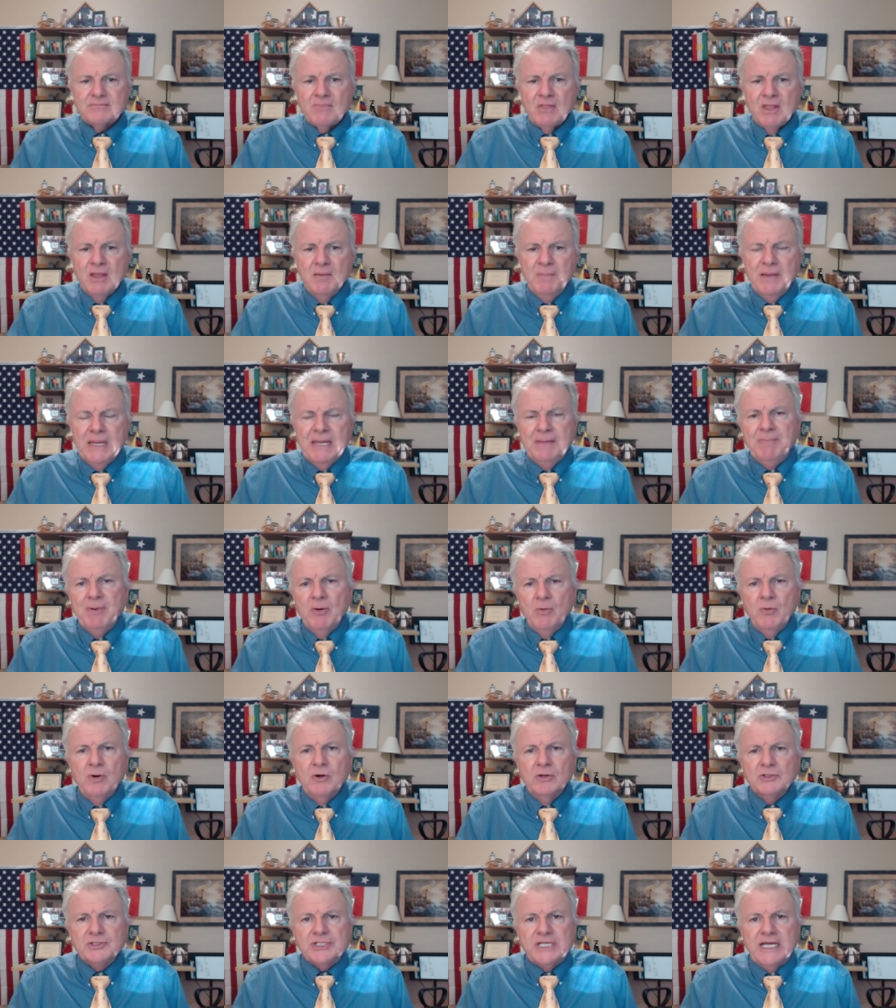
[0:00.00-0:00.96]
people
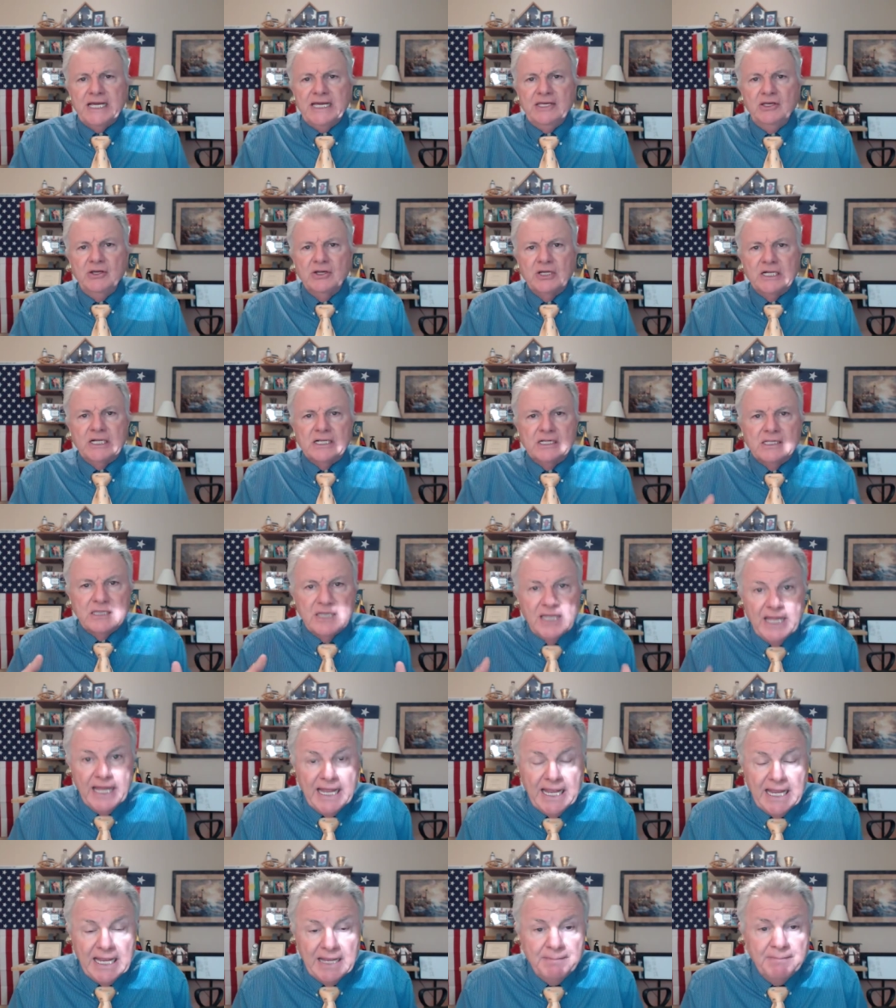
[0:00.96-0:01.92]
will say you can
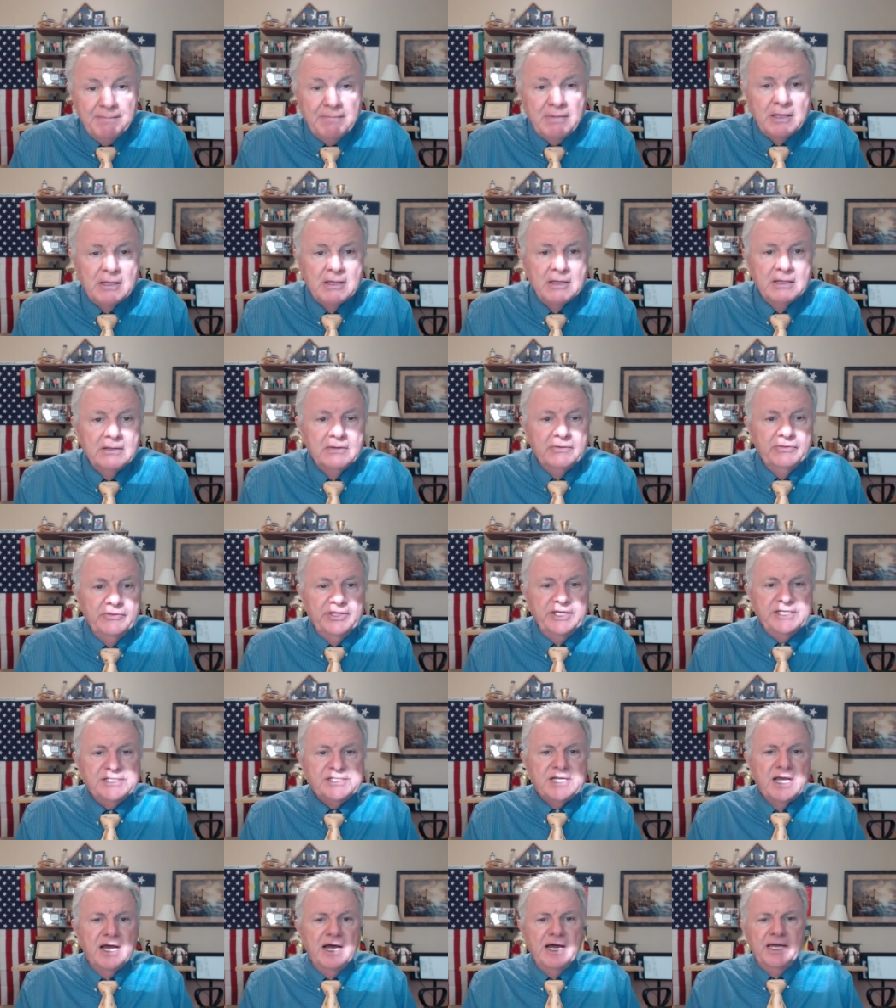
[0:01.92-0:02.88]
claim
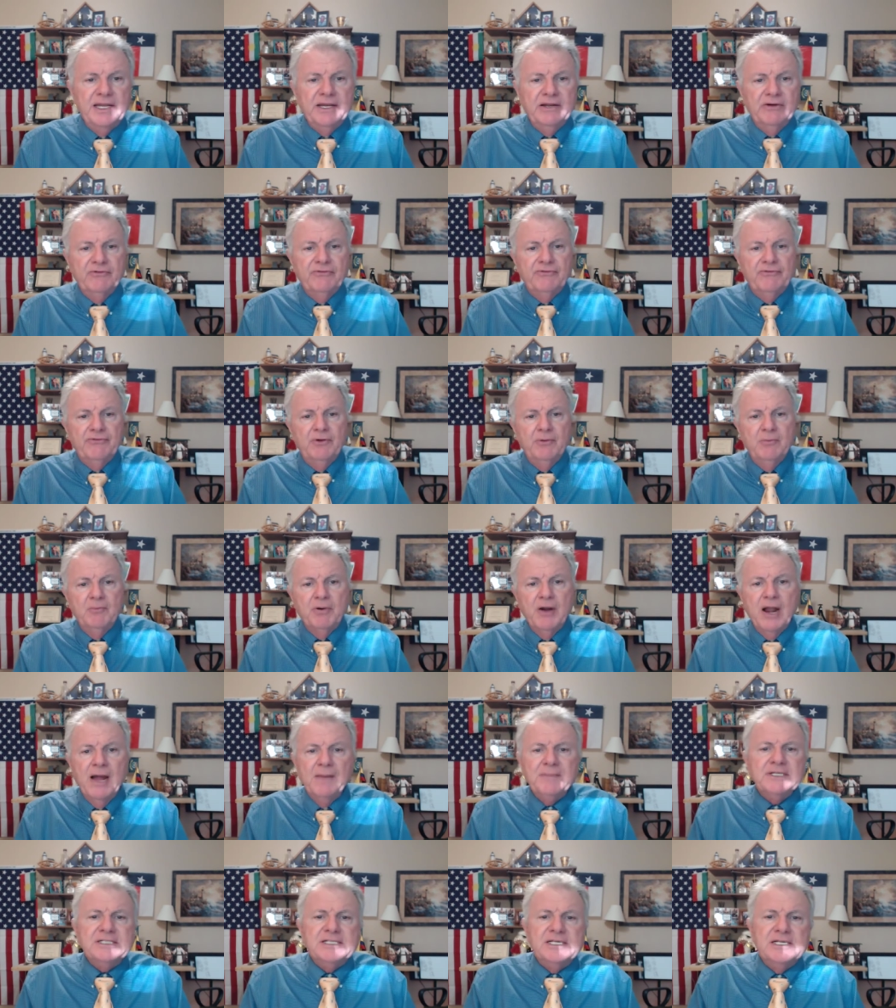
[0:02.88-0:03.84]
these kind of
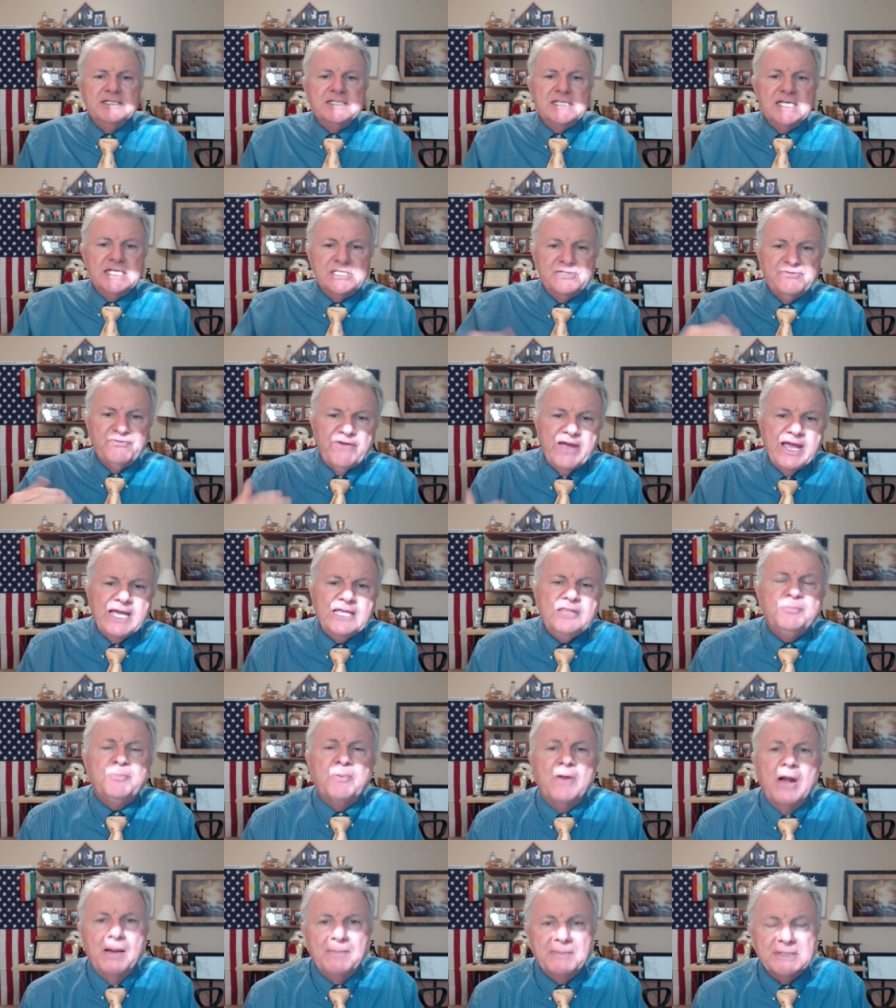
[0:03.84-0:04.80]
promises as faith
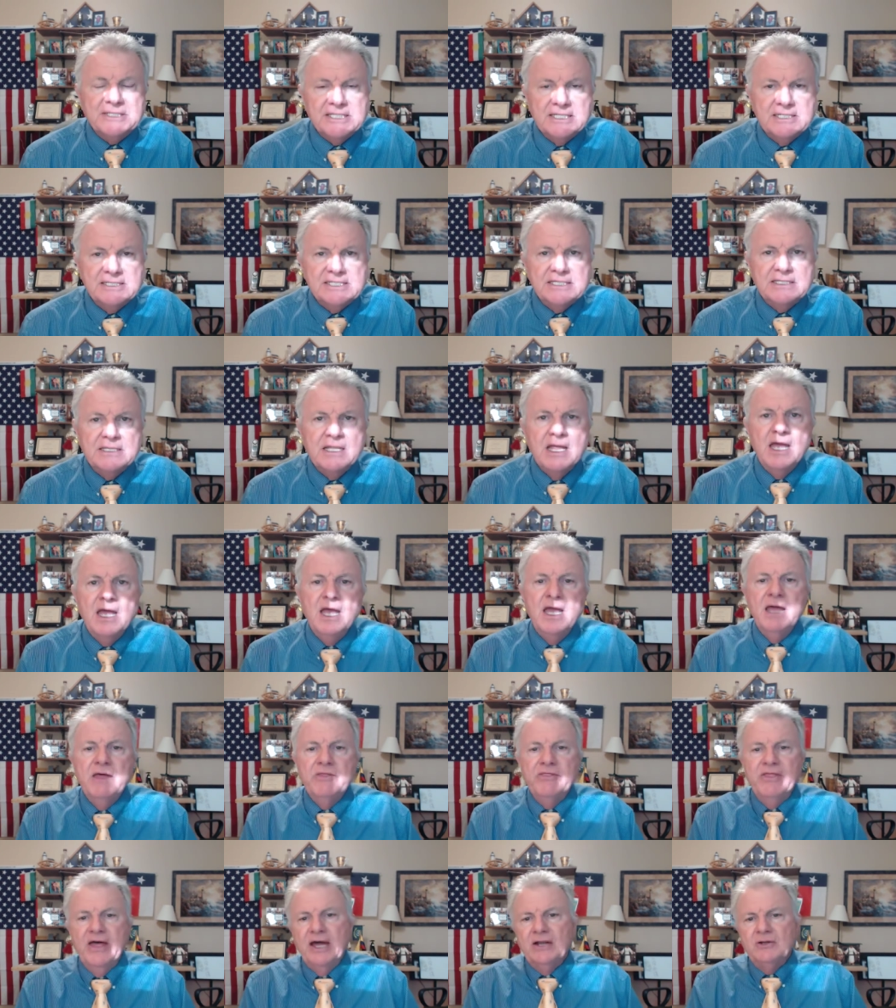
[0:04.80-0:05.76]
promises, and
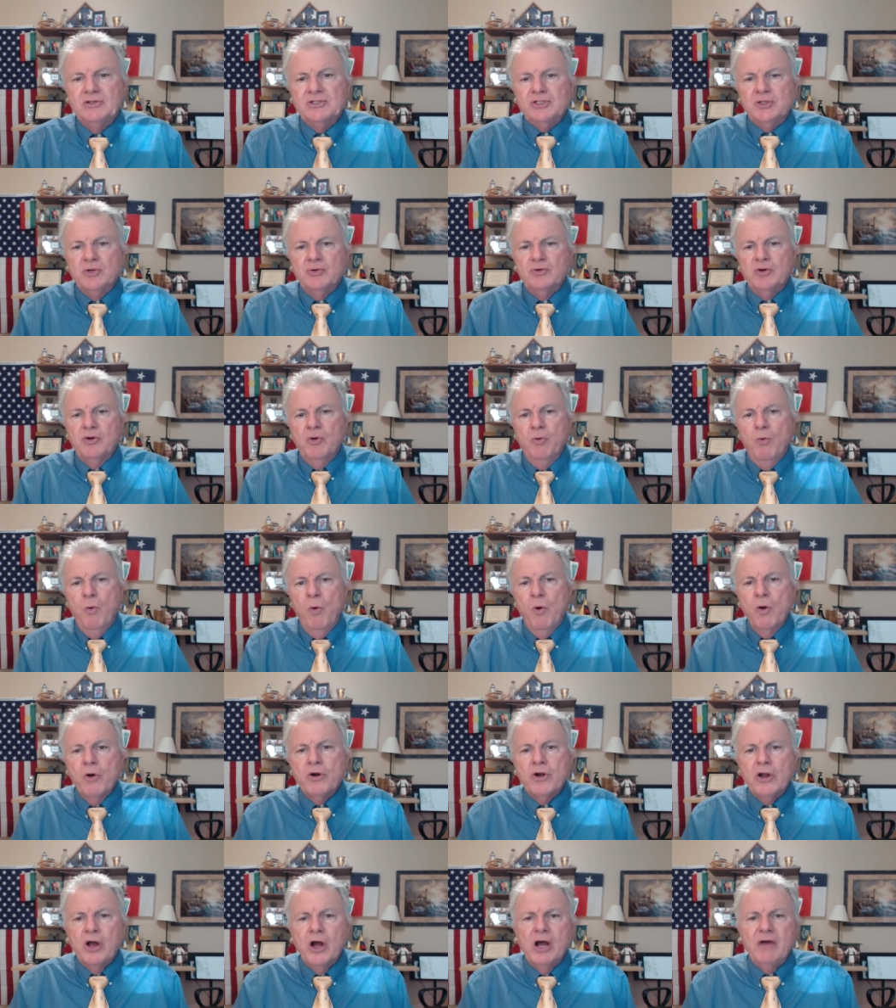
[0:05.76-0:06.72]
that'll sort of
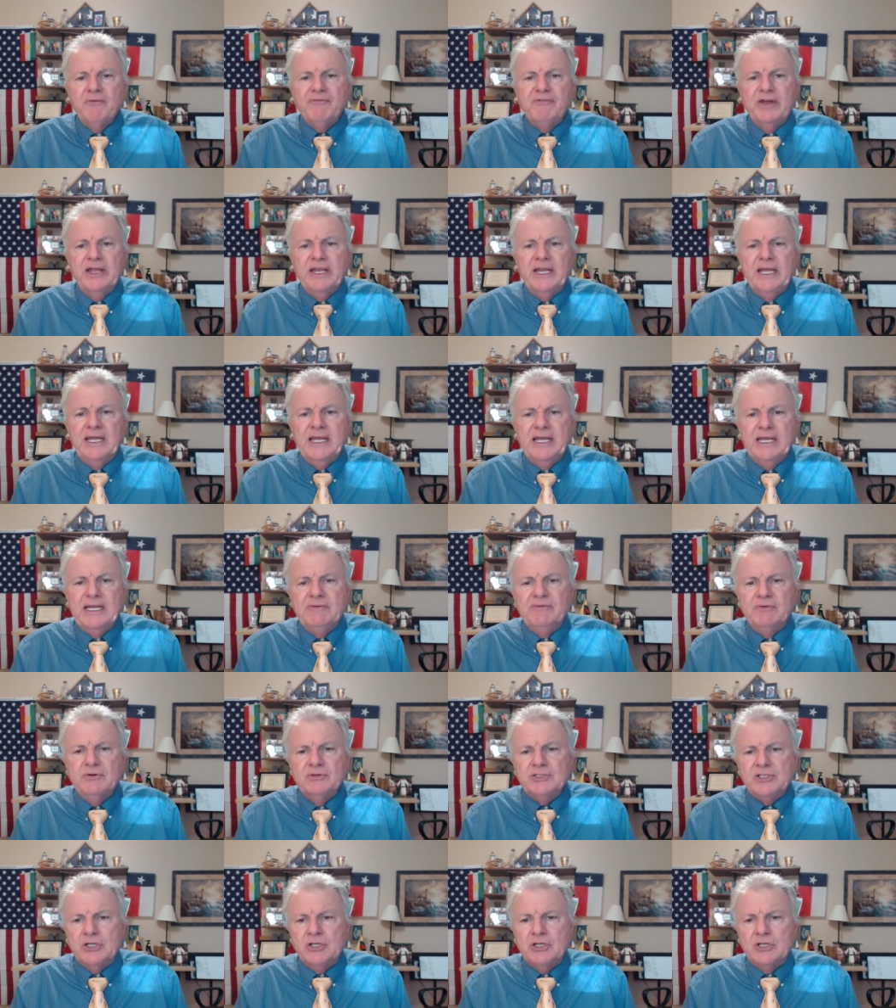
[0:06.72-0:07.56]
ward off any evil.